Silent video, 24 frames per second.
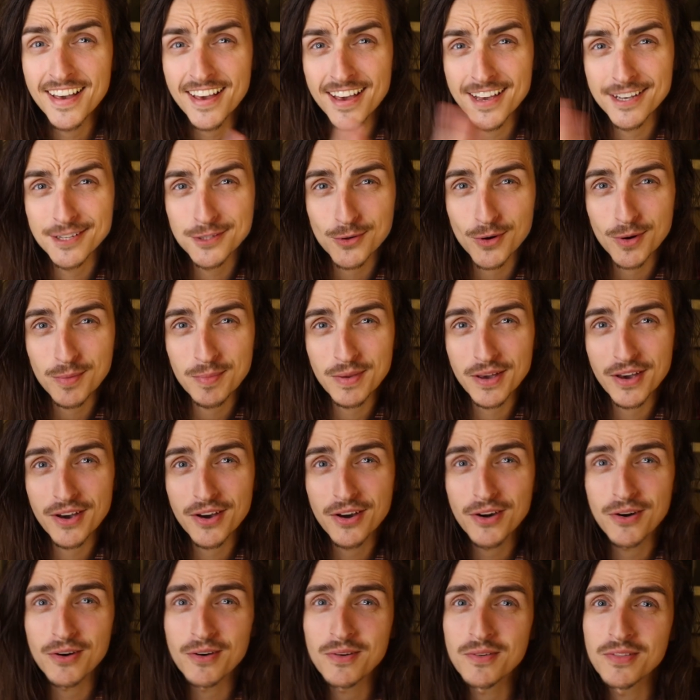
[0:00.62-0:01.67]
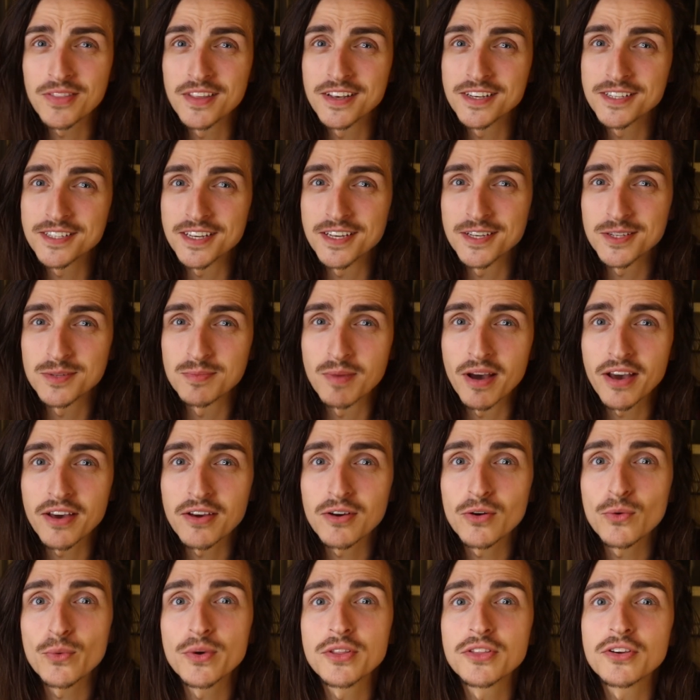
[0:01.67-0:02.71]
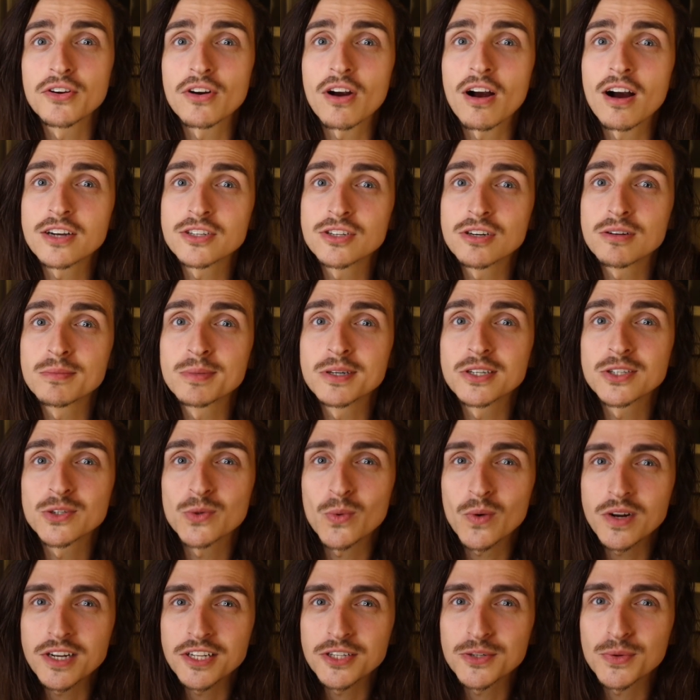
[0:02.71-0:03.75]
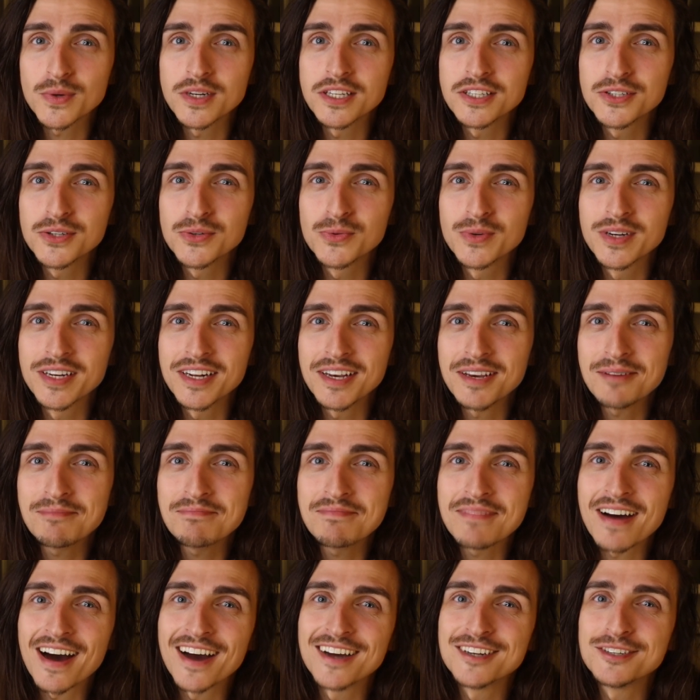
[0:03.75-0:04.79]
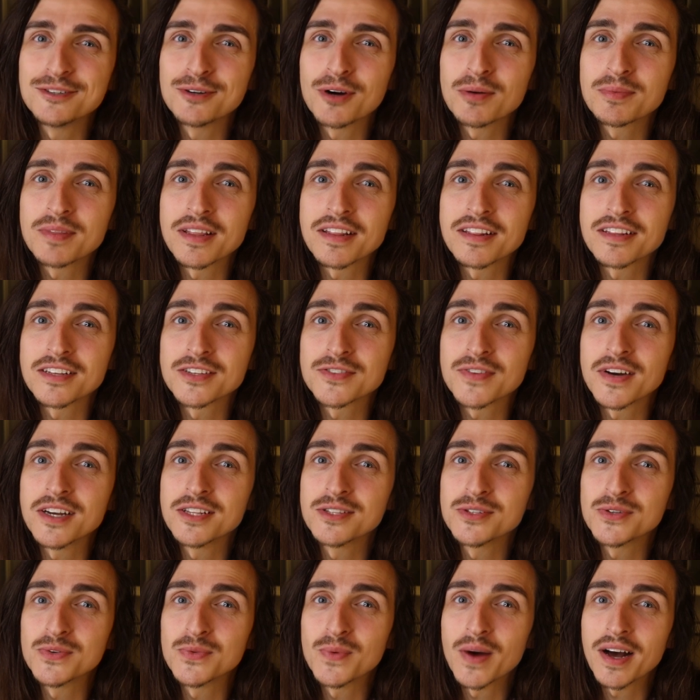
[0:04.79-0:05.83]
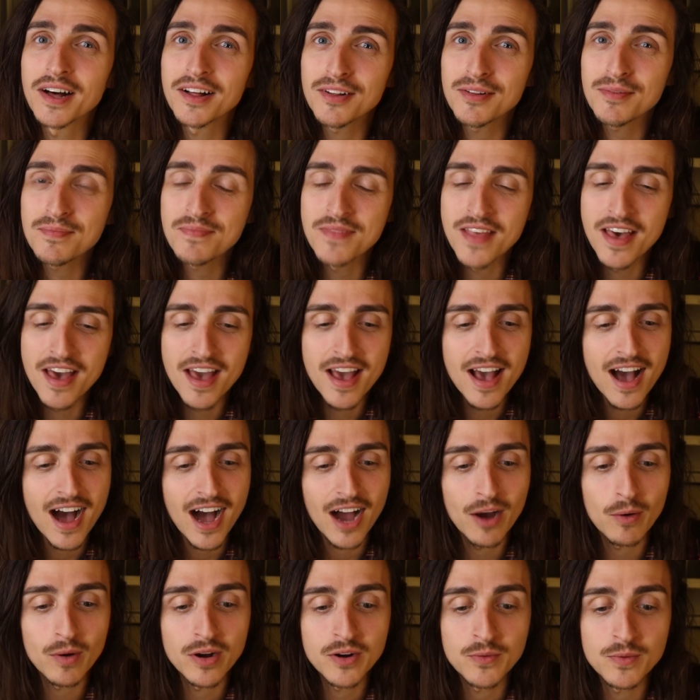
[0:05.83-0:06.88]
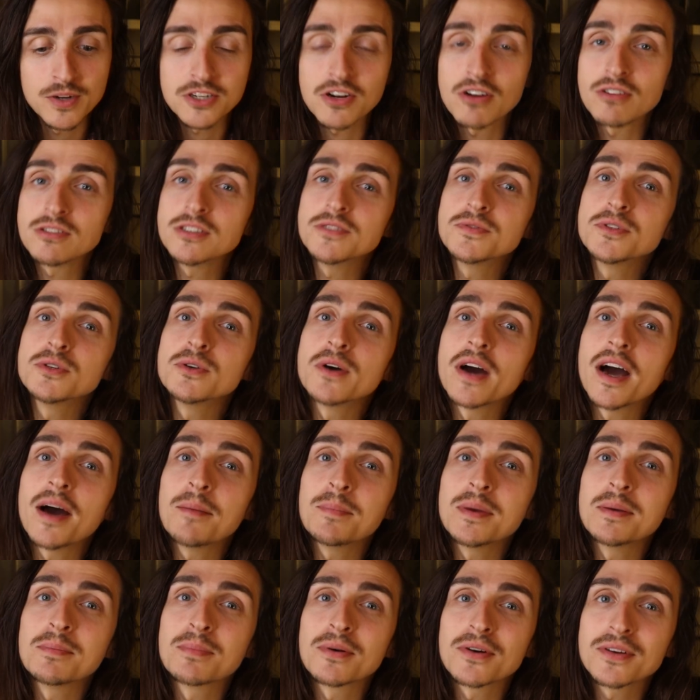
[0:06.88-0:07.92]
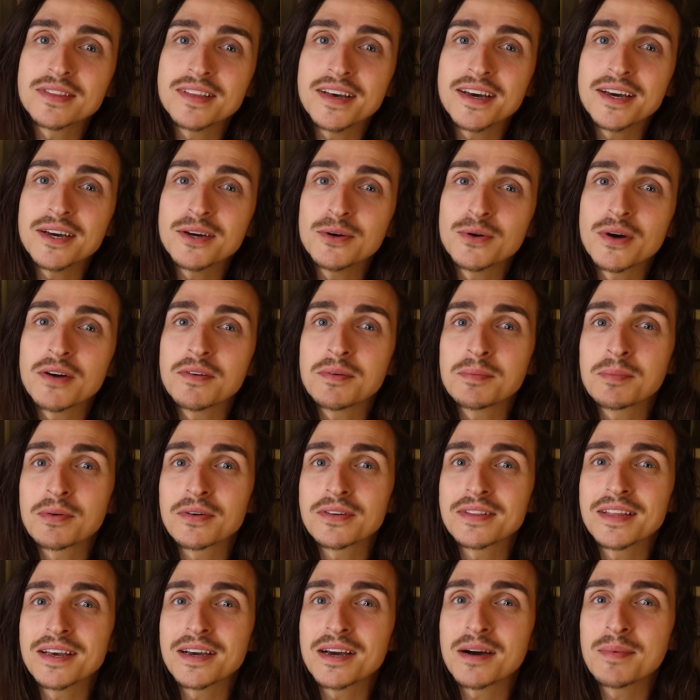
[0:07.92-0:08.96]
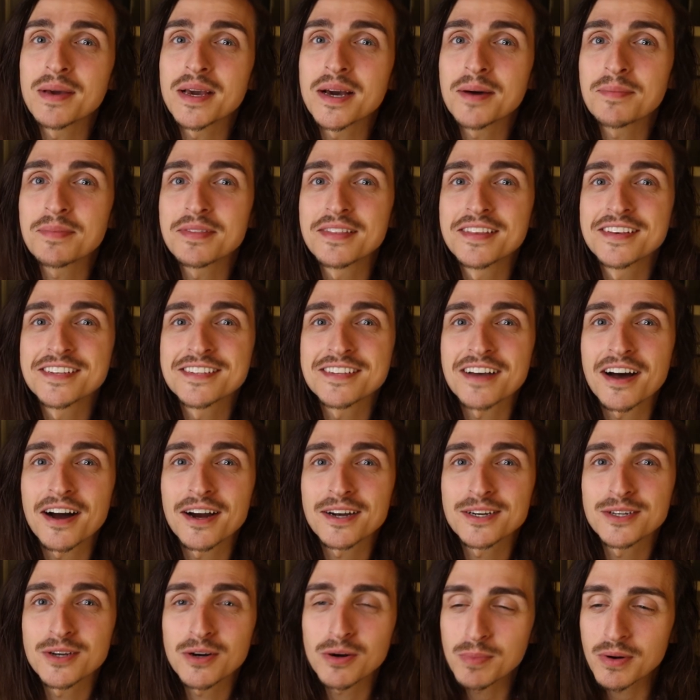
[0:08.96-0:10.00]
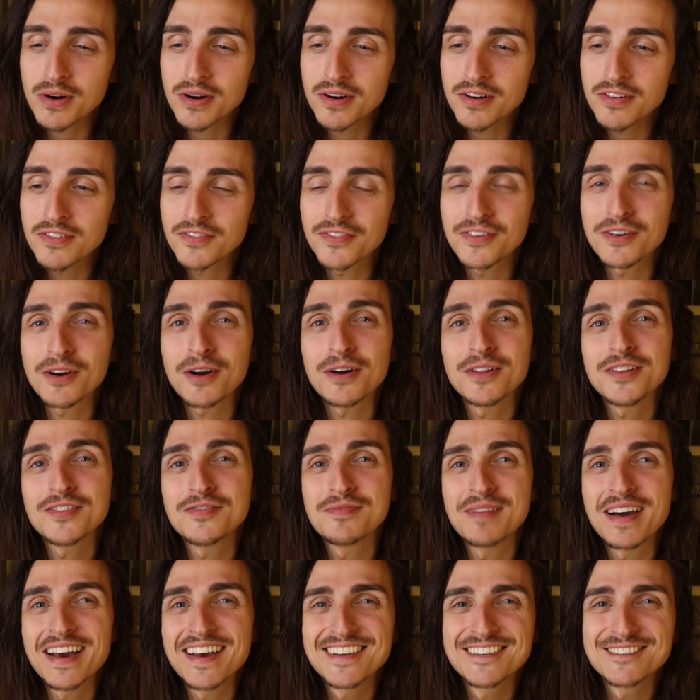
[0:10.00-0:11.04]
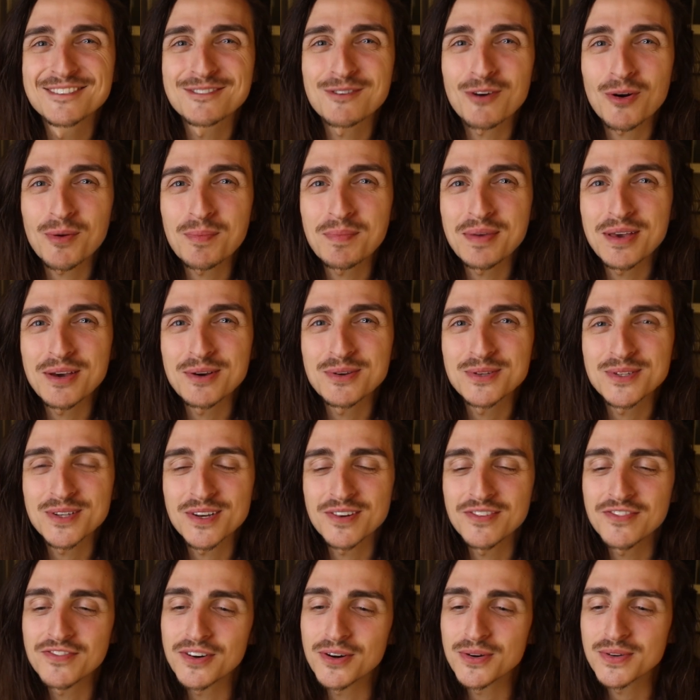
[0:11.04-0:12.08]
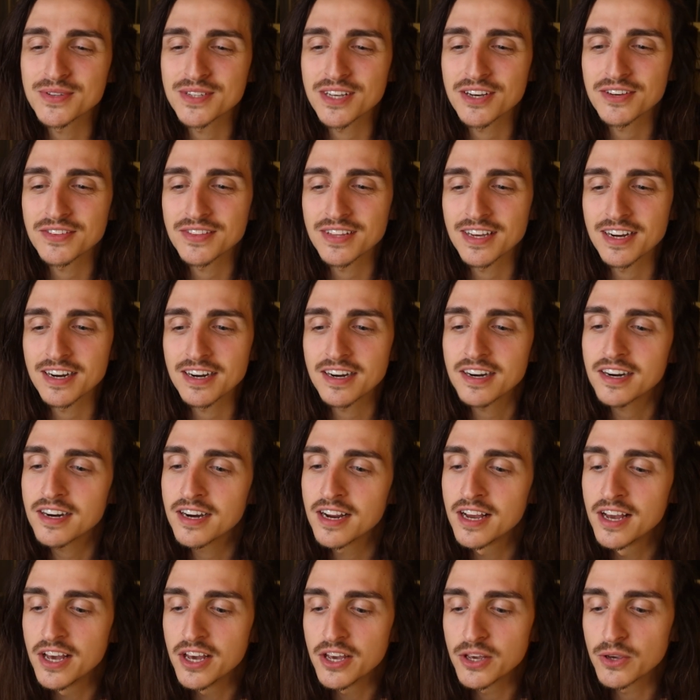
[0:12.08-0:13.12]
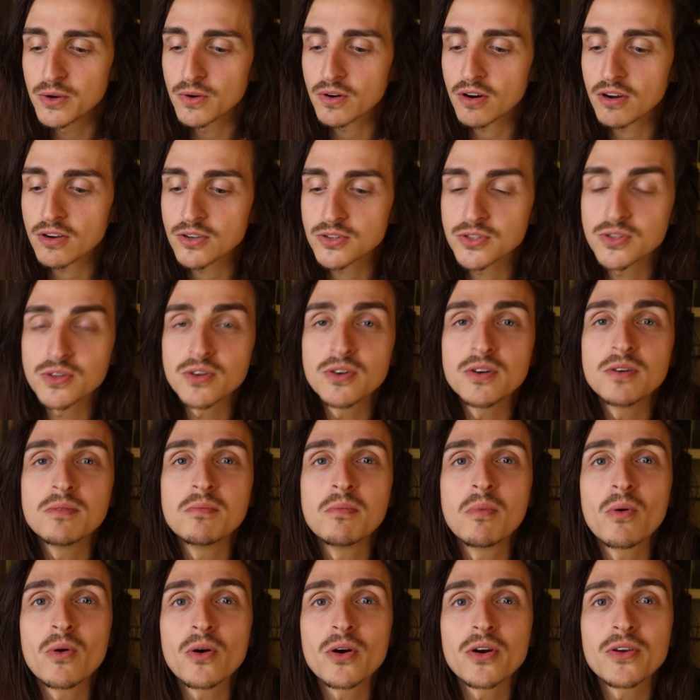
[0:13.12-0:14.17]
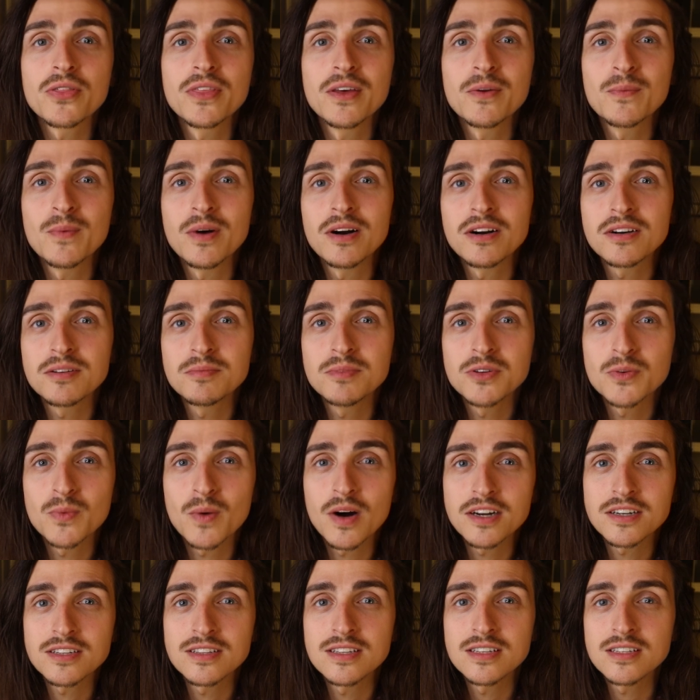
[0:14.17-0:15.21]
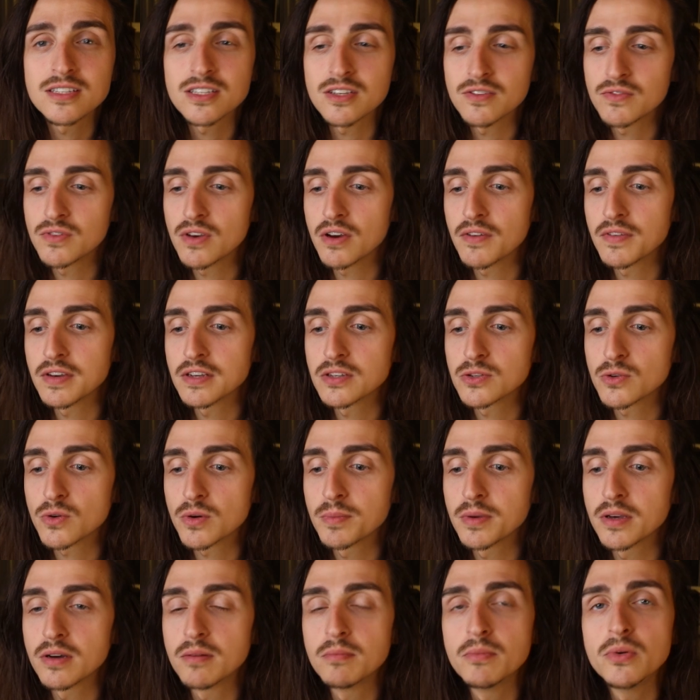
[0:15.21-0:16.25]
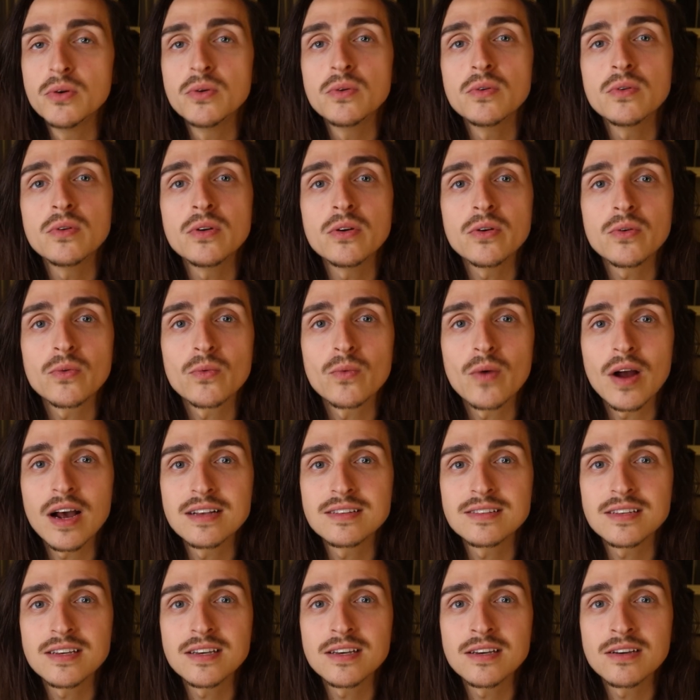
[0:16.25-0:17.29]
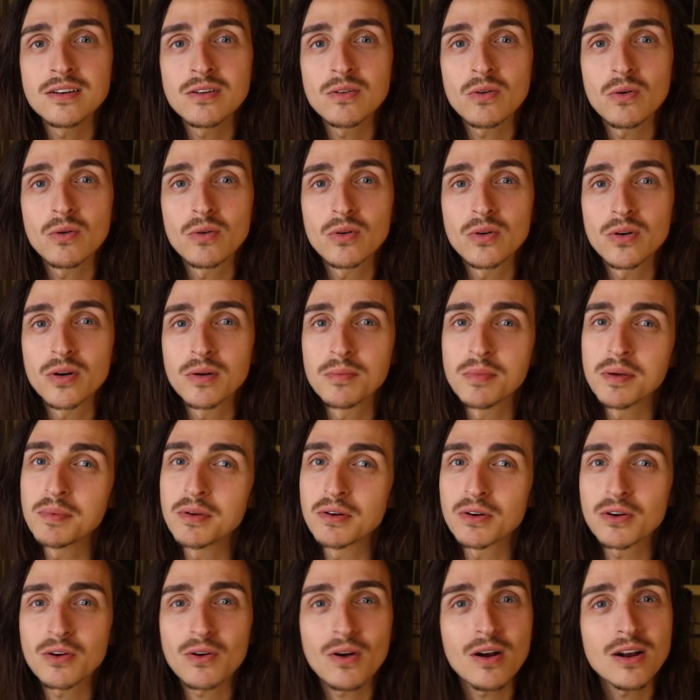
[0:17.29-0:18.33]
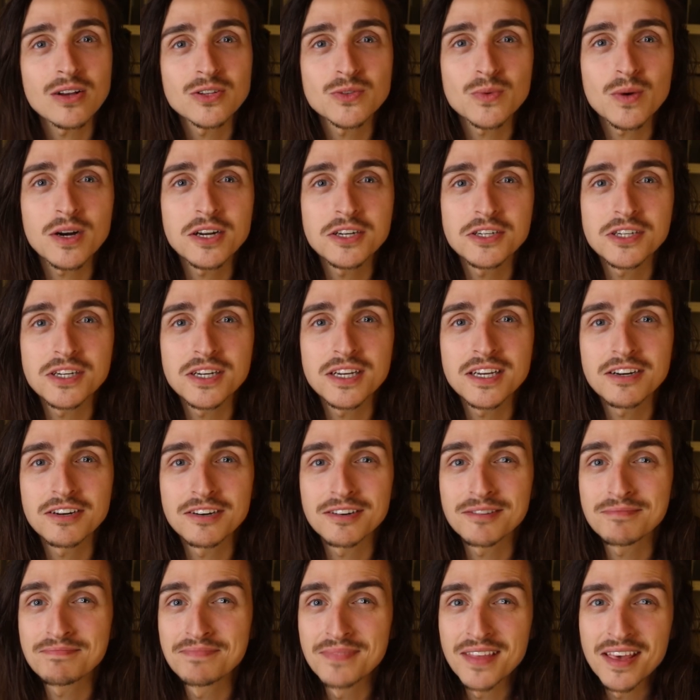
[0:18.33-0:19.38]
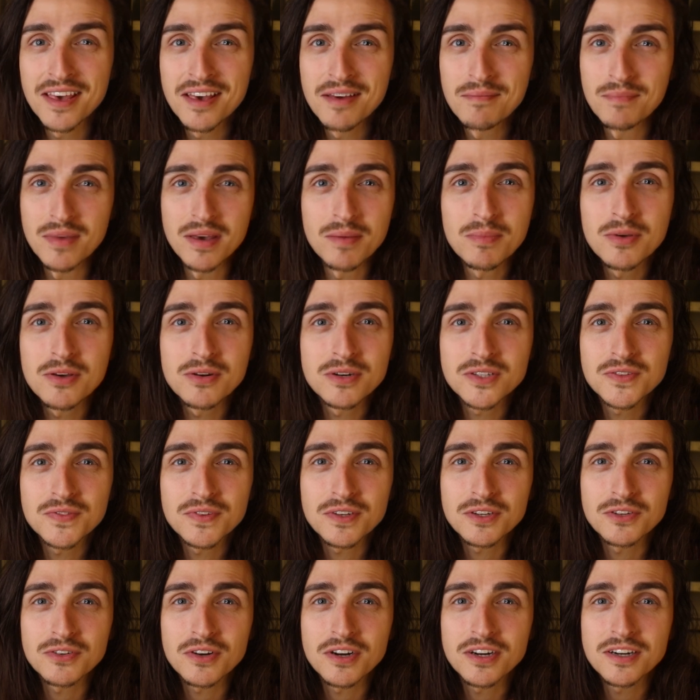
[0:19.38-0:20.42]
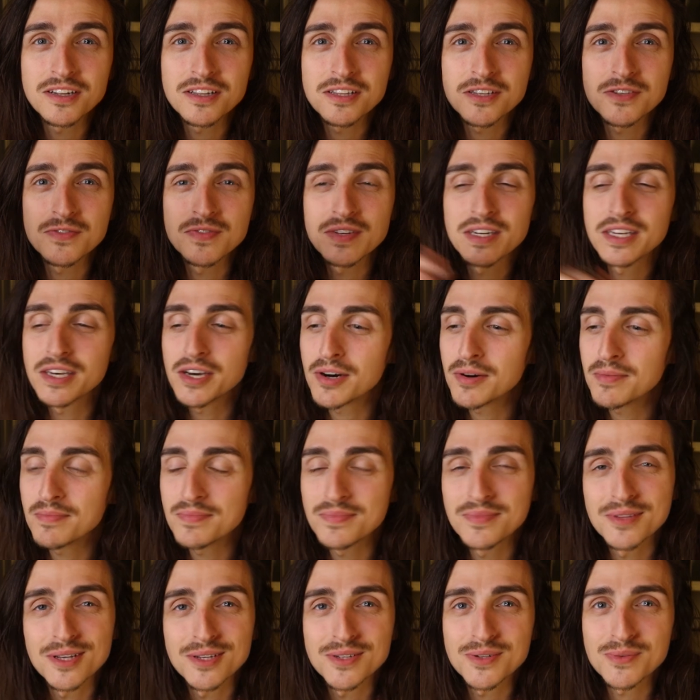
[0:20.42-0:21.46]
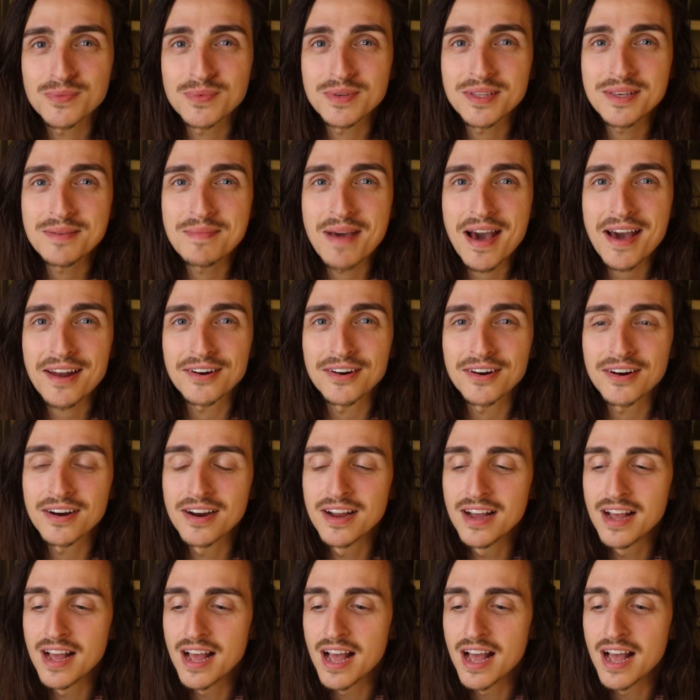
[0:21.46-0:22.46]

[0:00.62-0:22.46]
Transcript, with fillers: Hey Scorpio, this is Michael with your October 2022 reading. I do hope that this finds you well. I want to wish all of you a happy birthday who have a birthday coming up this October for all of my Scorpio sun folks out there. You are also more than welcome to watch this if you have a Scorpio moon rising or maybe you're cross watching or maybe you just feel drawn to this video. Doesn't really matter.